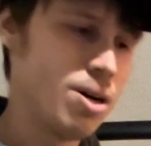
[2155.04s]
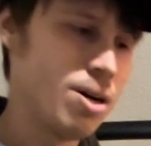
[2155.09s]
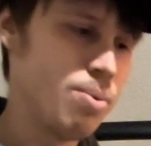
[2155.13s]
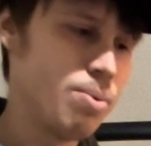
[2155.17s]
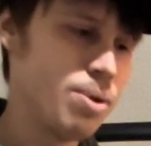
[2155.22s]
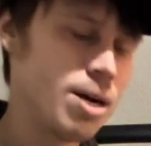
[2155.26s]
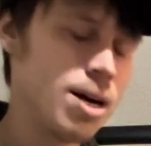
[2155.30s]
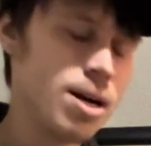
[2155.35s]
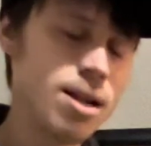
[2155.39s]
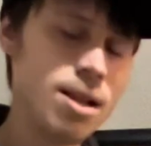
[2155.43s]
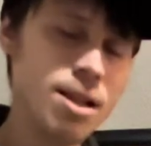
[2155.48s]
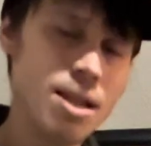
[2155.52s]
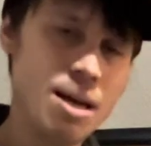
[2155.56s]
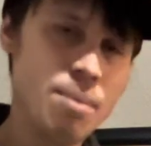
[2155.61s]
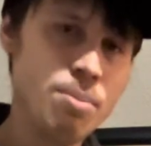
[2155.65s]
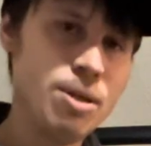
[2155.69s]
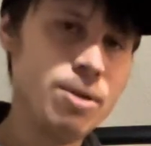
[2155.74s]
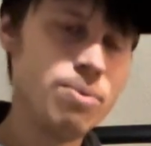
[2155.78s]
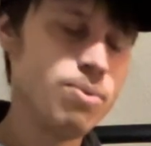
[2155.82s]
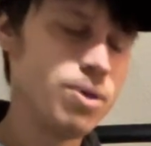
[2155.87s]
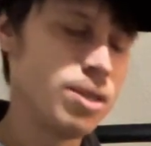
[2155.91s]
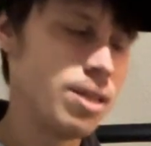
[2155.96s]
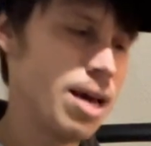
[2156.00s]
We got a
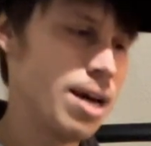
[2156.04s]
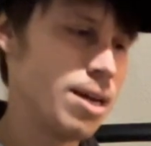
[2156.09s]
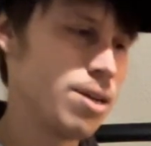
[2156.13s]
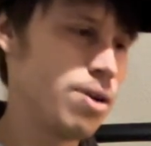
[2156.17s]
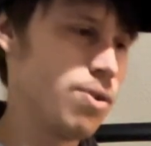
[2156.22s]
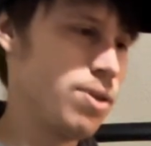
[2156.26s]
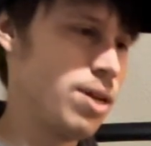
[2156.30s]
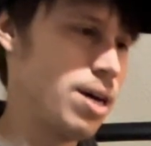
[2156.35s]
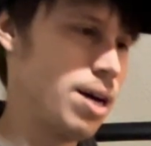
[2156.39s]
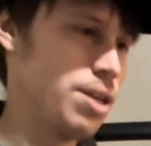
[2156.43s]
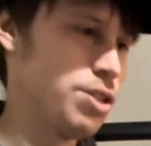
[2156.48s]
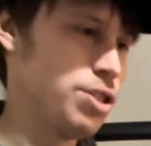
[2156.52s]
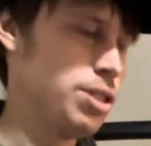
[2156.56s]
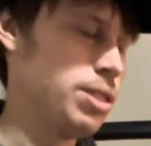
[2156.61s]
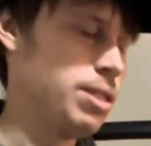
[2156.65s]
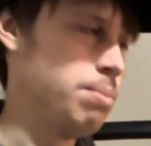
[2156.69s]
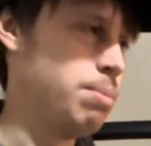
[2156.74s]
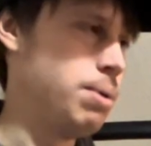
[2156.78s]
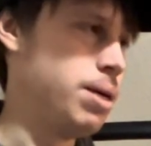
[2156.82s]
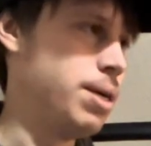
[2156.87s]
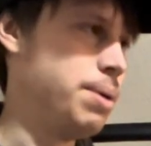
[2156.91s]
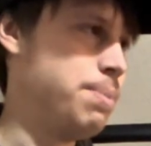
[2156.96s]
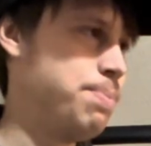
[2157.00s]
lemon with that Kodachi,
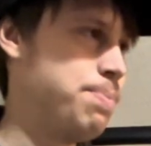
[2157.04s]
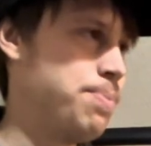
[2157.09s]
but,